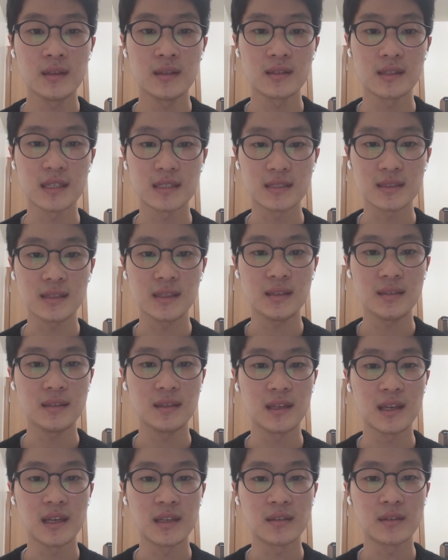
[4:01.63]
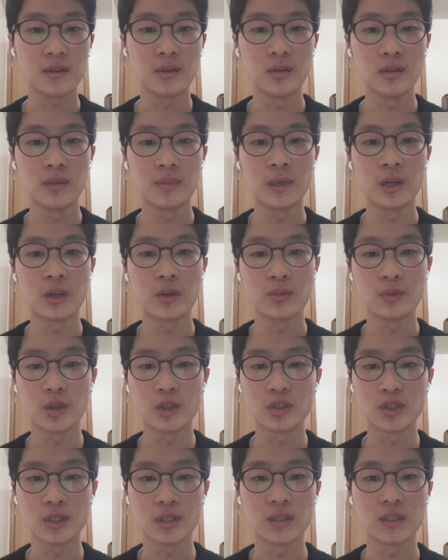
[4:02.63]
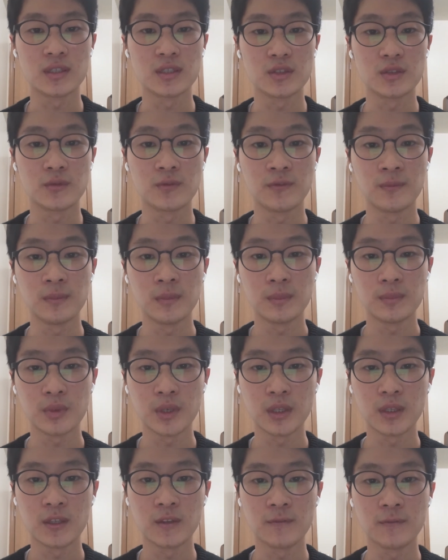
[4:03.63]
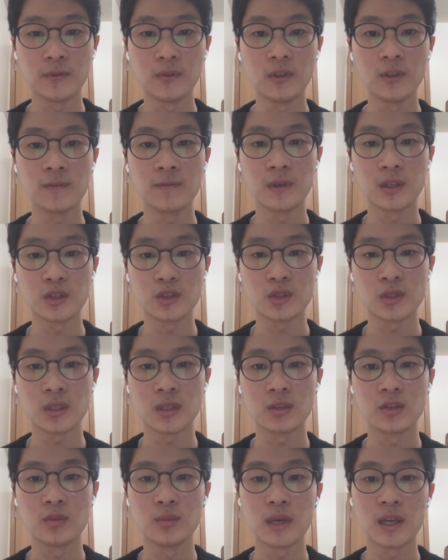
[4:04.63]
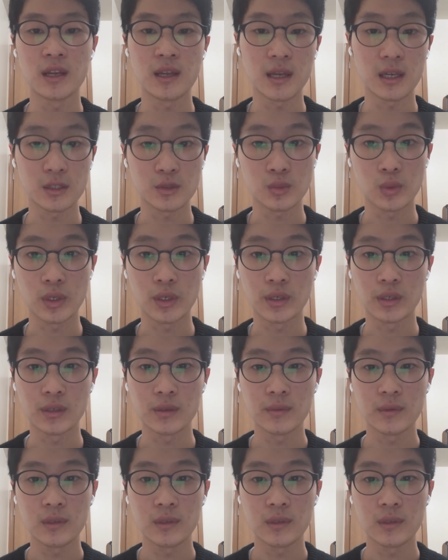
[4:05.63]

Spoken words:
Lastly, the end goal of our project is to print a fully functioning pneumatic actuator.